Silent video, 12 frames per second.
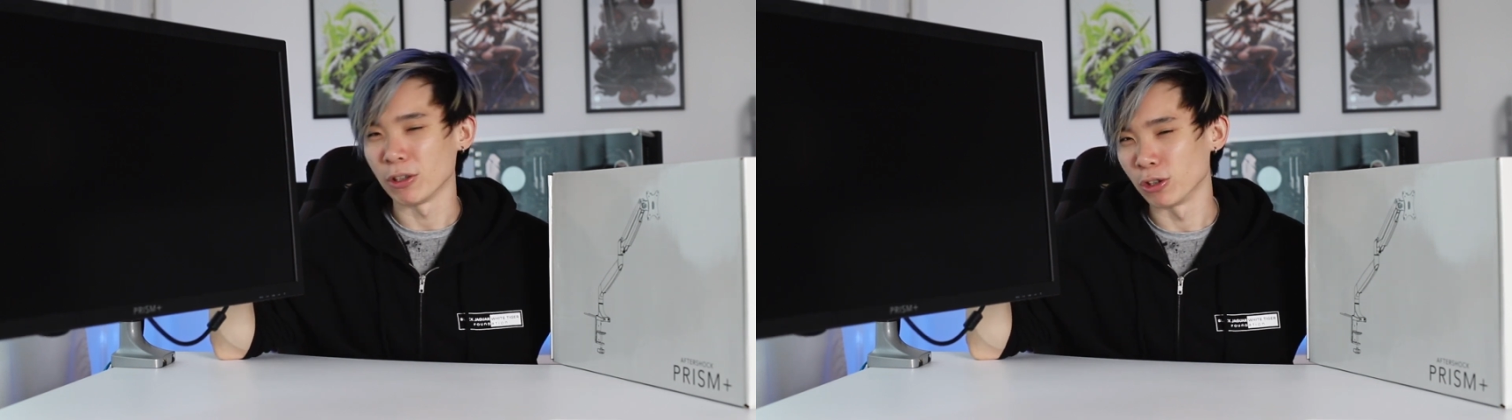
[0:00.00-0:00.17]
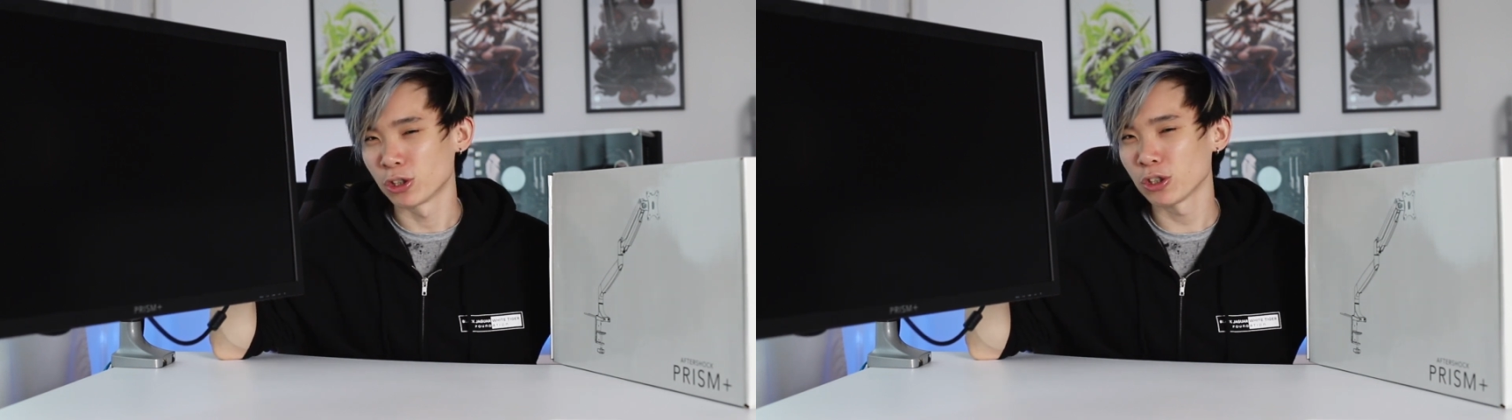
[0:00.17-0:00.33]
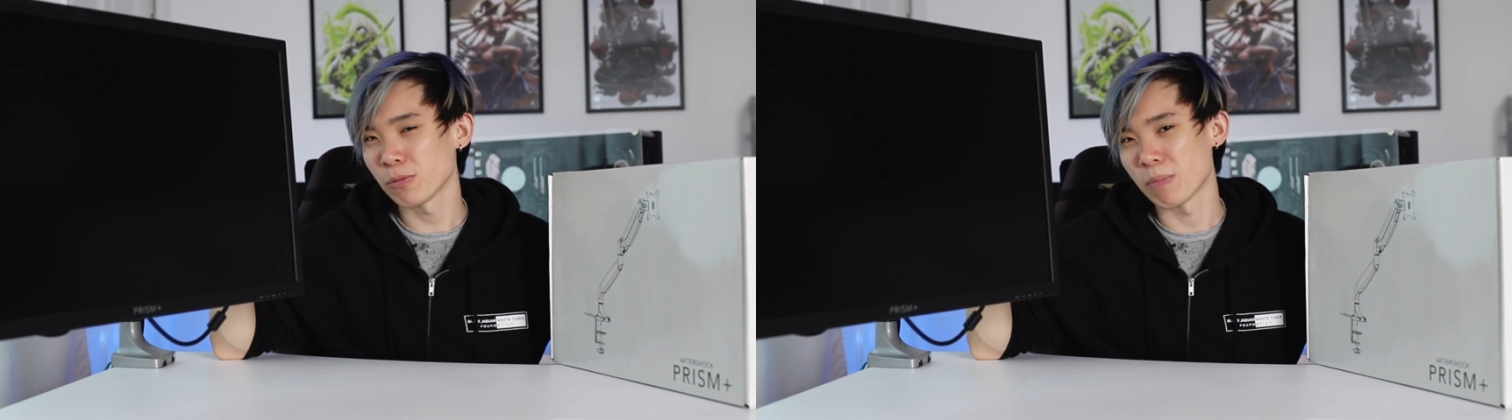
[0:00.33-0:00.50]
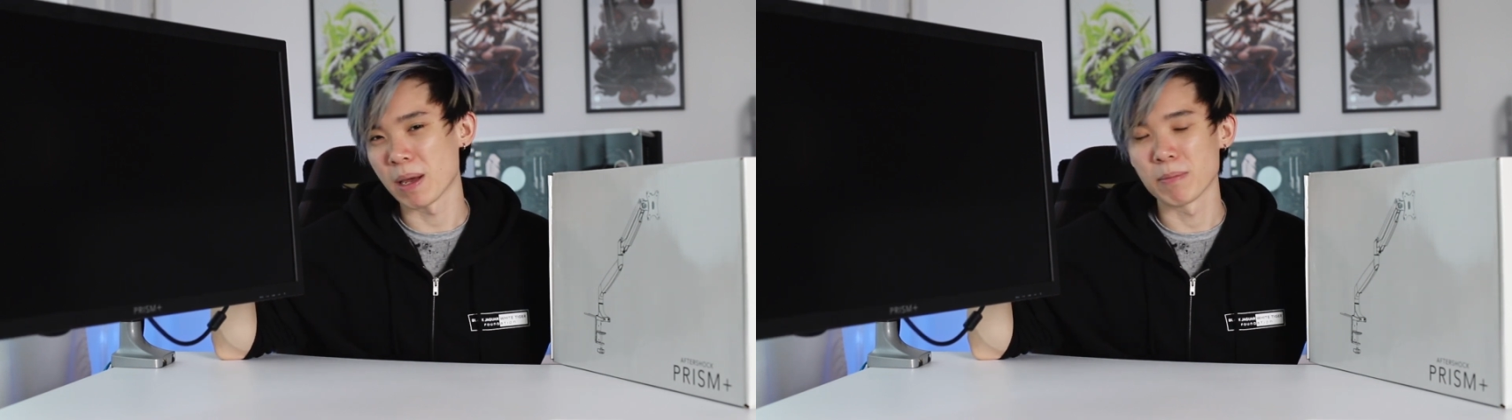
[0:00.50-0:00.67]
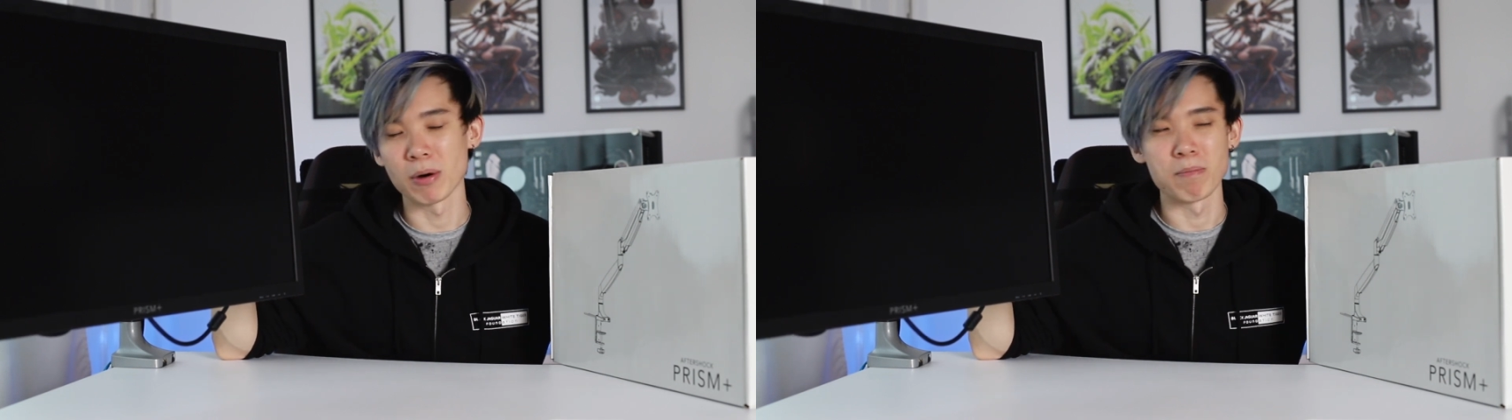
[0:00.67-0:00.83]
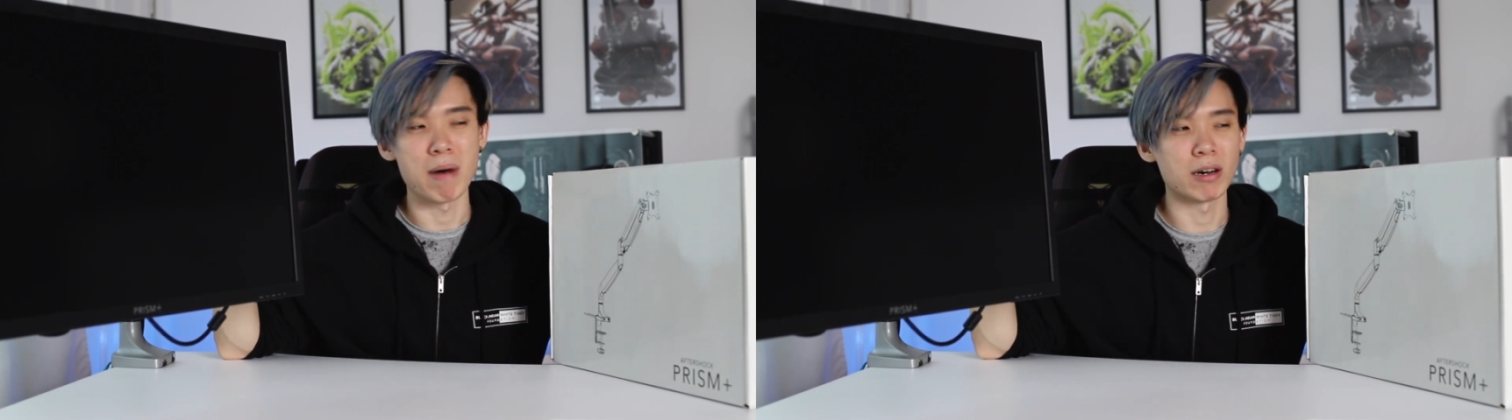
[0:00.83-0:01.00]
you should be
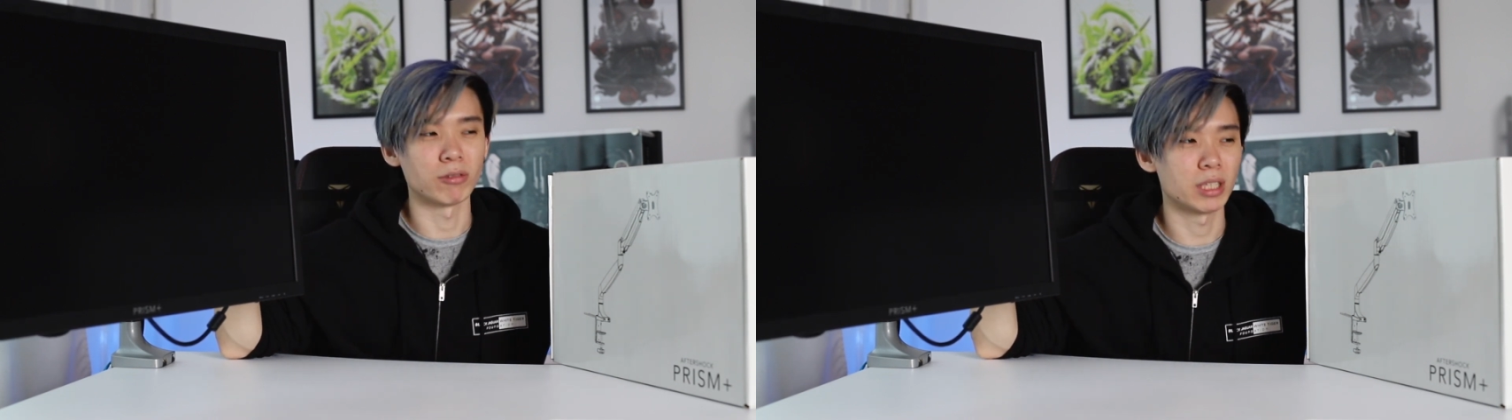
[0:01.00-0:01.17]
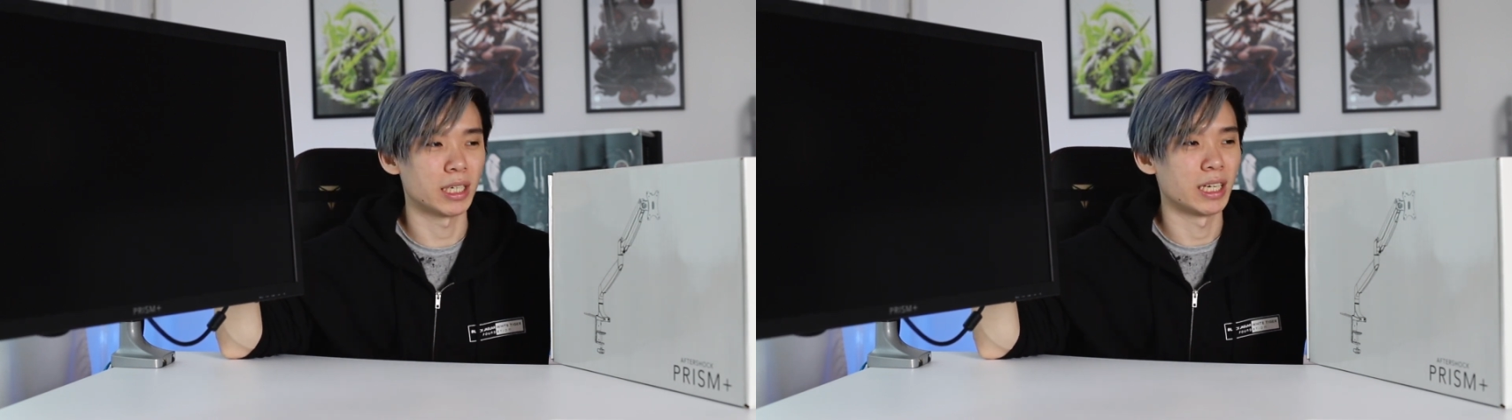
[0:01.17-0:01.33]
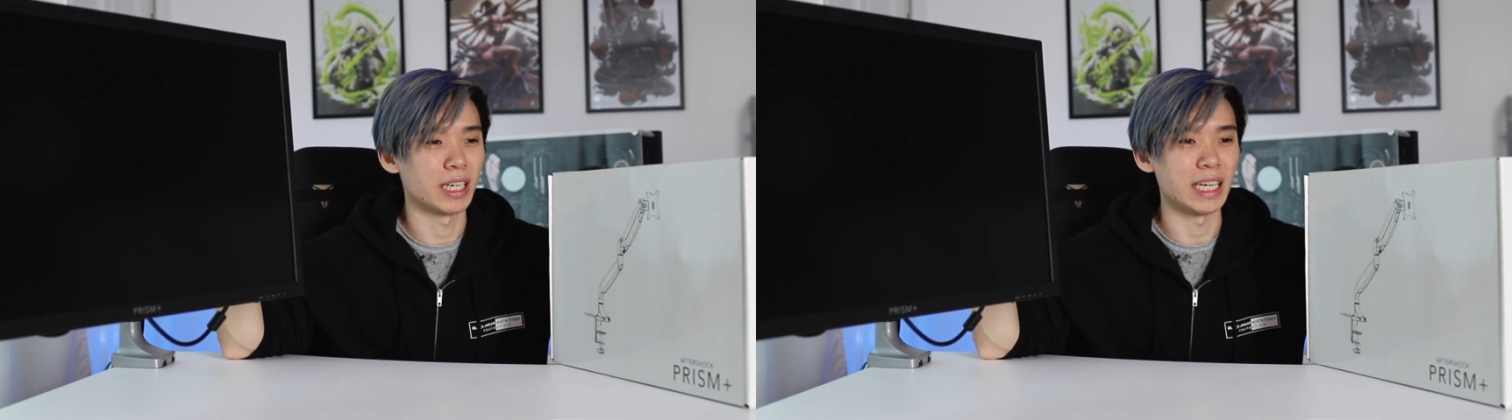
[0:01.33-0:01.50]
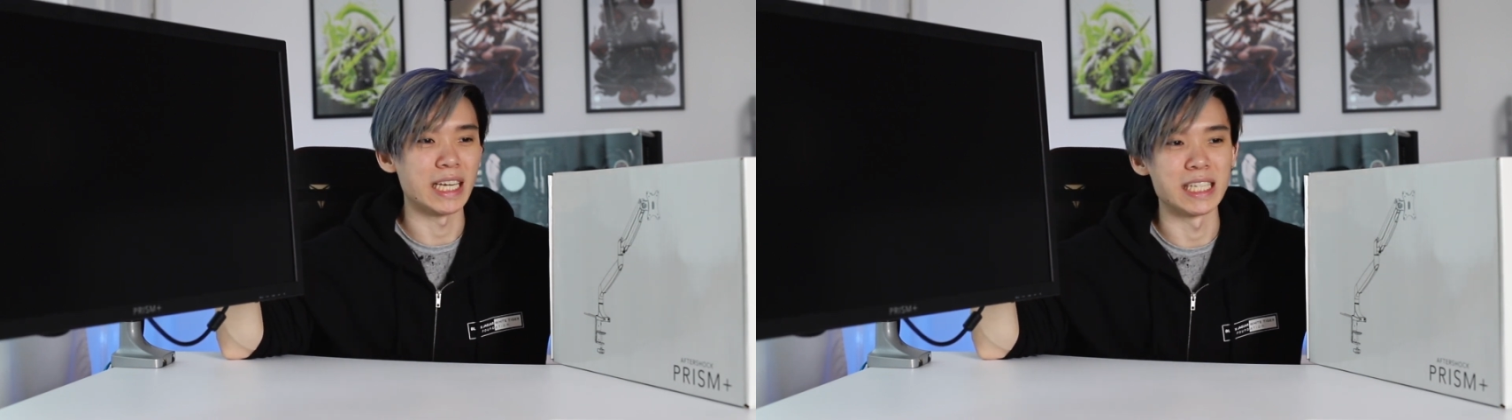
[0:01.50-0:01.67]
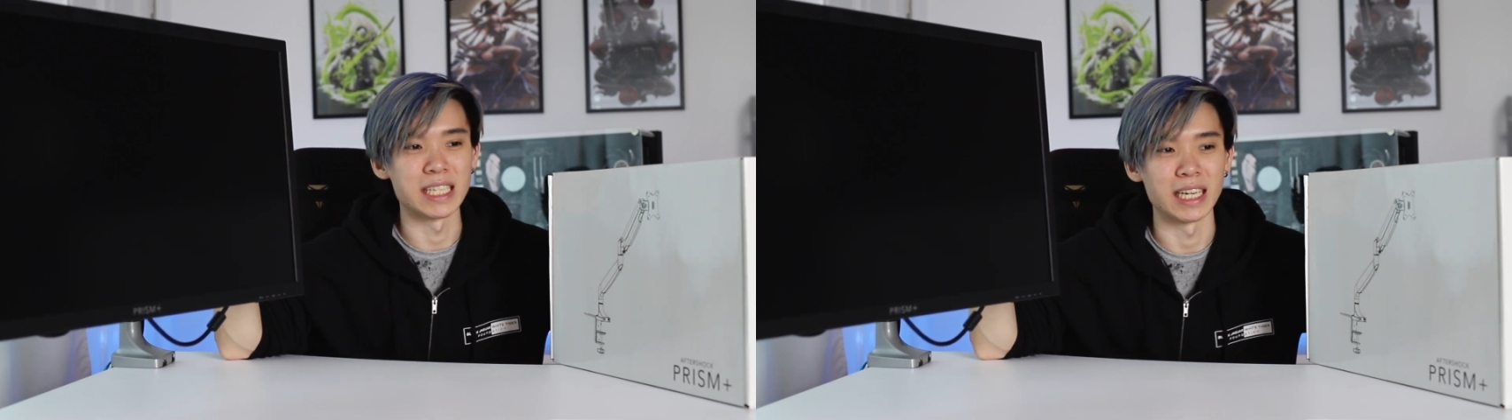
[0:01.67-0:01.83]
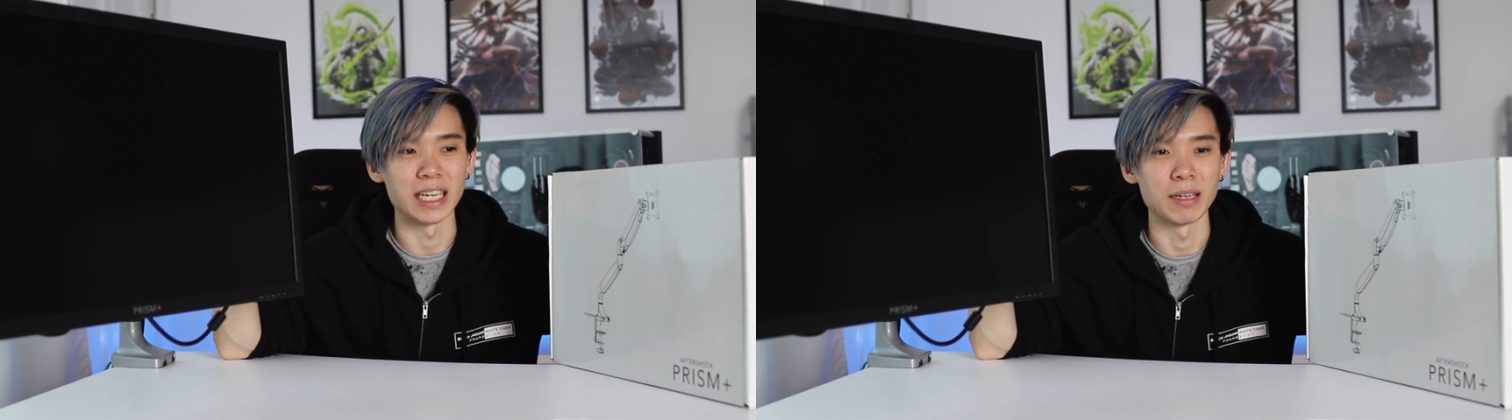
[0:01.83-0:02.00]
able to mount
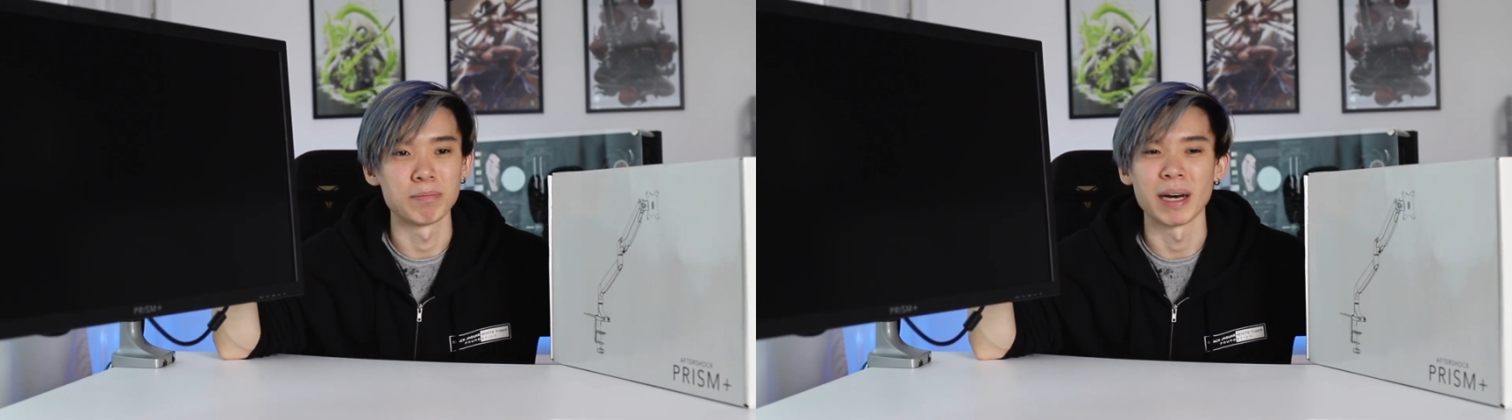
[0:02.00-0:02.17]
easily.